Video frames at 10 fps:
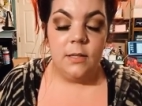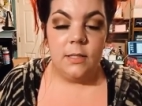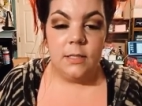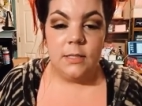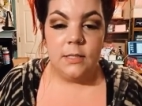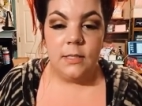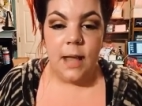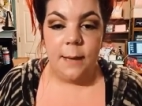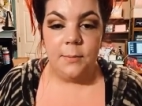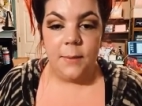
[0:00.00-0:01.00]

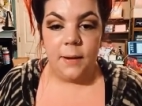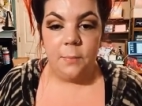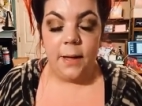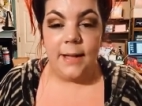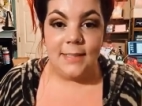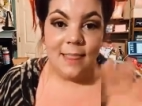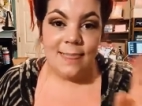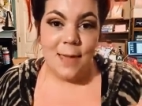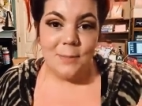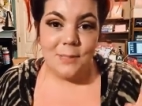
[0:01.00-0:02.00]
snapped by compliance?
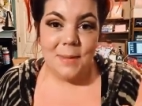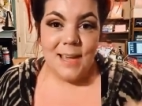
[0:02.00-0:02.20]
That was